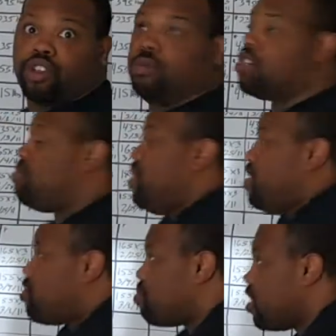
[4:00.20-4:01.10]
too much
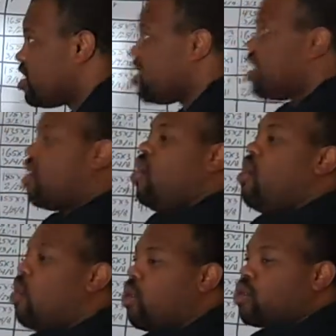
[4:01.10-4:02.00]
bench pressing
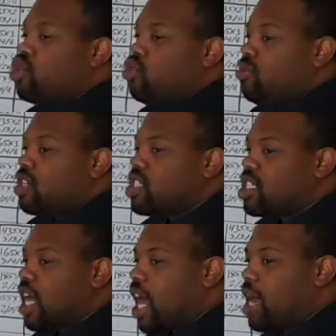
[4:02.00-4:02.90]
or too
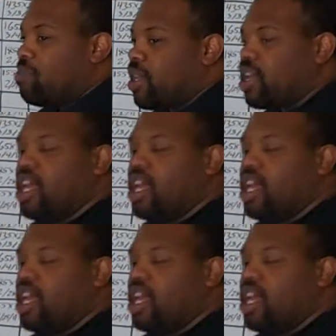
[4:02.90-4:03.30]
much typing.